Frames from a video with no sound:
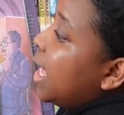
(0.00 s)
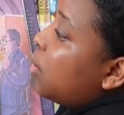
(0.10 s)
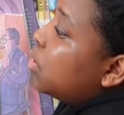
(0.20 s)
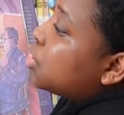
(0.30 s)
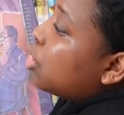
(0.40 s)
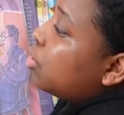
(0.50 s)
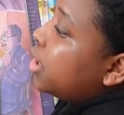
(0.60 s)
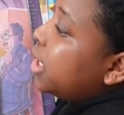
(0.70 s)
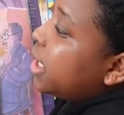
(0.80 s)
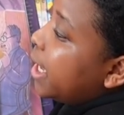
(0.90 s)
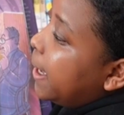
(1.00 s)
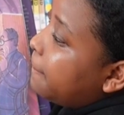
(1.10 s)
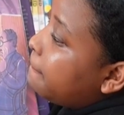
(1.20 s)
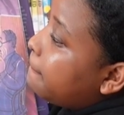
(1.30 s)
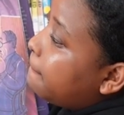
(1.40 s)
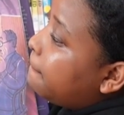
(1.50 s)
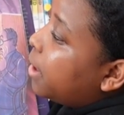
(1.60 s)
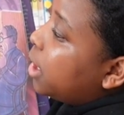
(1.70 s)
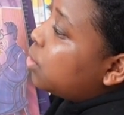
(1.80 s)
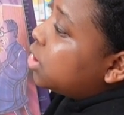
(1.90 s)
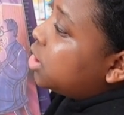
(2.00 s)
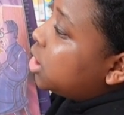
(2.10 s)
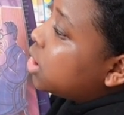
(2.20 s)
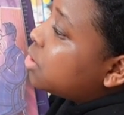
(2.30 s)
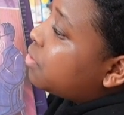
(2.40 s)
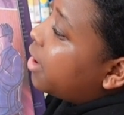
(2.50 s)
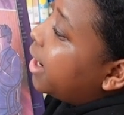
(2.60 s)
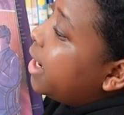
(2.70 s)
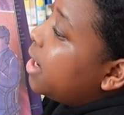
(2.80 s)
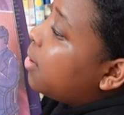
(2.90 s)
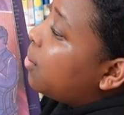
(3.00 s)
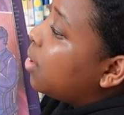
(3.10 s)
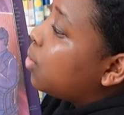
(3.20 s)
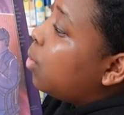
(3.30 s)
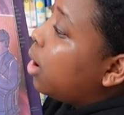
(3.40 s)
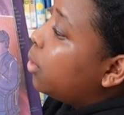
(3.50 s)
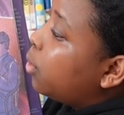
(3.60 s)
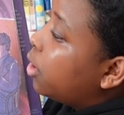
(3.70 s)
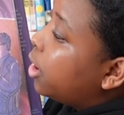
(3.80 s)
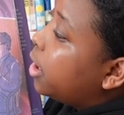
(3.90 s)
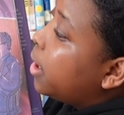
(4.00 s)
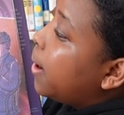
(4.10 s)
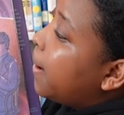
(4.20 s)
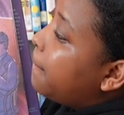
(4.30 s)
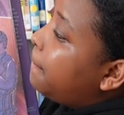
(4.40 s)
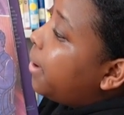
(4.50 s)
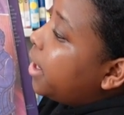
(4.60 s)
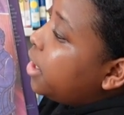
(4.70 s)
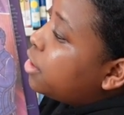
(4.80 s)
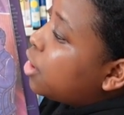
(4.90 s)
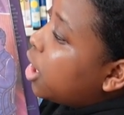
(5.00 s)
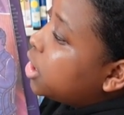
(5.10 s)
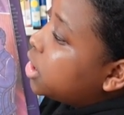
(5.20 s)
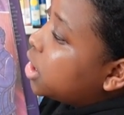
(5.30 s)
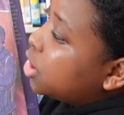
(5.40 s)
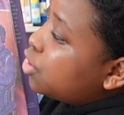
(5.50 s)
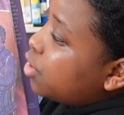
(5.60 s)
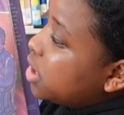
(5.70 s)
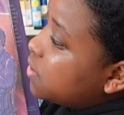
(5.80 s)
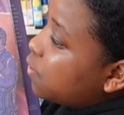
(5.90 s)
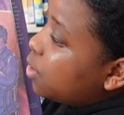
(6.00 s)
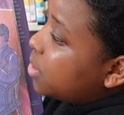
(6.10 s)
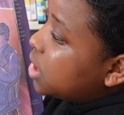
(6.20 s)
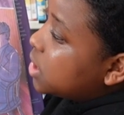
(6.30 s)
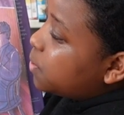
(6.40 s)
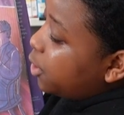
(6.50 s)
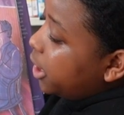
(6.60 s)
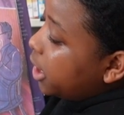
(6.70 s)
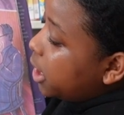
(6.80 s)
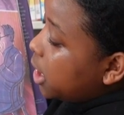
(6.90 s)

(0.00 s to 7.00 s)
It was only a name, but it was just right. With one word, Betty thought she could transform this spring.